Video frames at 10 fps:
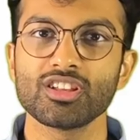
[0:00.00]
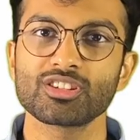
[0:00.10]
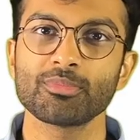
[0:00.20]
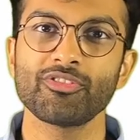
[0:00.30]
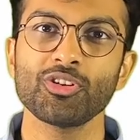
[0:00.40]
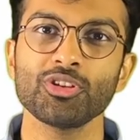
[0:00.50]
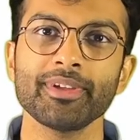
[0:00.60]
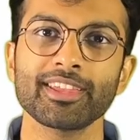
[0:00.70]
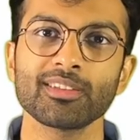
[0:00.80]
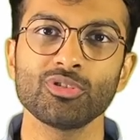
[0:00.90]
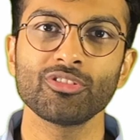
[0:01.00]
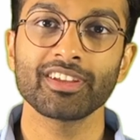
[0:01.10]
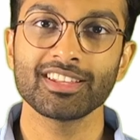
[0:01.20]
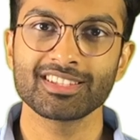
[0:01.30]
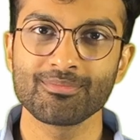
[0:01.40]
So before you make your move,
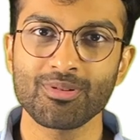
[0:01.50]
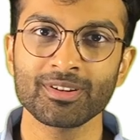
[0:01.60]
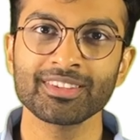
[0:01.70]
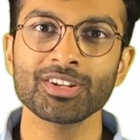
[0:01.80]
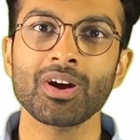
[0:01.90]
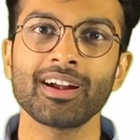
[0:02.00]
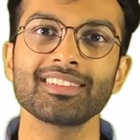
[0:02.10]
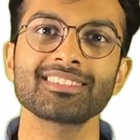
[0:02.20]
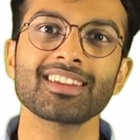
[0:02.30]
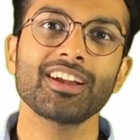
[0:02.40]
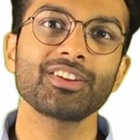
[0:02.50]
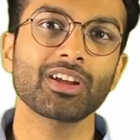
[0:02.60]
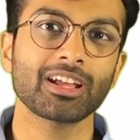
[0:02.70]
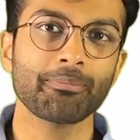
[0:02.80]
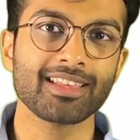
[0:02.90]
it's important that you understand your
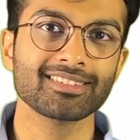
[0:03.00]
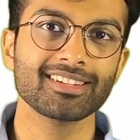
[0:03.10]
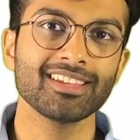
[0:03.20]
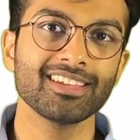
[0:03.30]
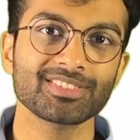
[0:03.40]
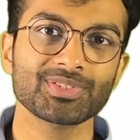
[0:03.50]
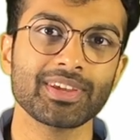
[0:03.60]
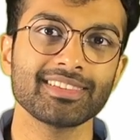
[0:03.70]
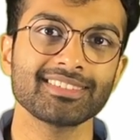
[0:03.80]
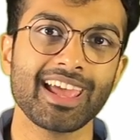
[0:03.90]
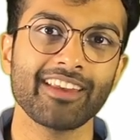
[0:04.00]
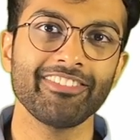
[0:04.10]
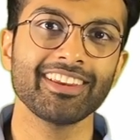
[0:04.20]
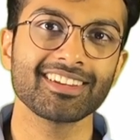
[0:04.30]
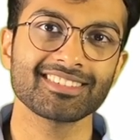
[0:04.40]
capacity, strengths, and
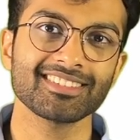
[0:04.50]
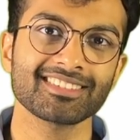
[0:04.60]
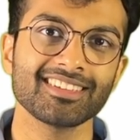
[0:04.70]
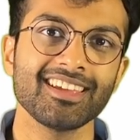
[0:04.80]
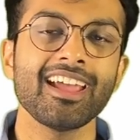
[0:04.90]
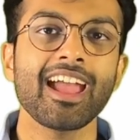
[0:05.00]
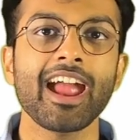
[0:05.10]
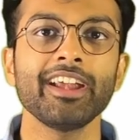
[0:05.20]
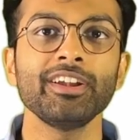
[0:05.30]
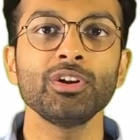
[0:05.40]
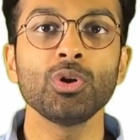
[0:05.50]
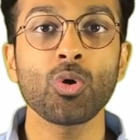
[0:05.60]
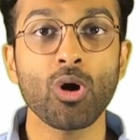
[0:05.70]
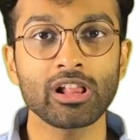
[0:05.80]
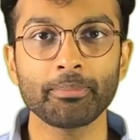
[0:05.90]
weaknesses, and
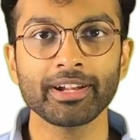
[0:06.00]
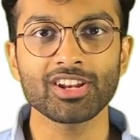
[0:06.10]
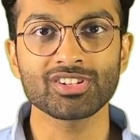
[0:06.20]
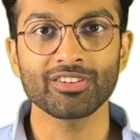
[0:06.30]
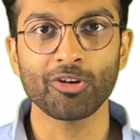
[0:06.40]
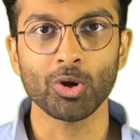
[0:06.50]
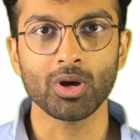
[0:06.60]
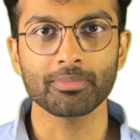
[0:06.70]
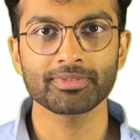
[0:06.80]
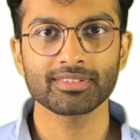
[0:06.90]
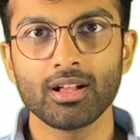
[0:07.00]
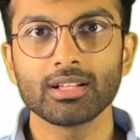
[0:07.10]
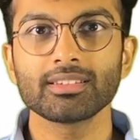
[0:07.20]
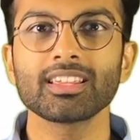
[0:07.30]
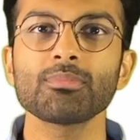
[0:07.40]
know all the potential follow-ups.
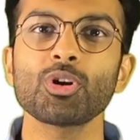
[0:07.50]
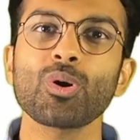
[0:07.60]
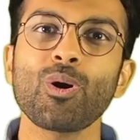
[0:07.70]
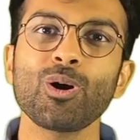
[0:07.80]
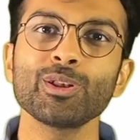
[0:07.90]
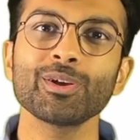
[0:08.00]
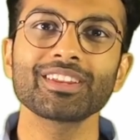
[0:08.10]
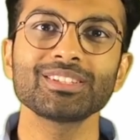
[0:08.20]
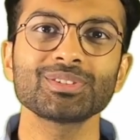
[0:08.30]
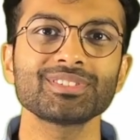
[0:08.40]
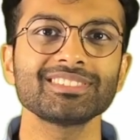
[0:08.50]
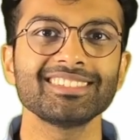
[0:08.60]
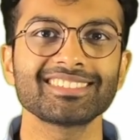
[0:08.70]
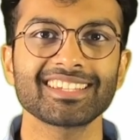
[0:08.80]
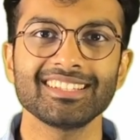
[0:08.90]
Think about all your resources
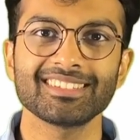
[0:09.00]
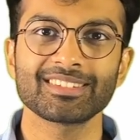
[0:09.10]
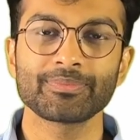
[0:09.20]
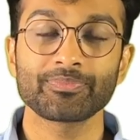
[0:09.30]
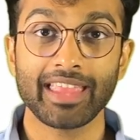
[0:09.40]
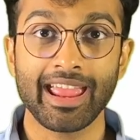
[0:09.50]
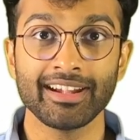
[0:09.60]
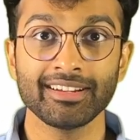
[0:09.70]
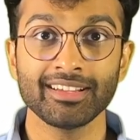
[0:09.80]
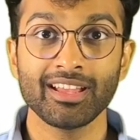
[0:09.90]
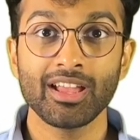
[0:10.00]
and skills, and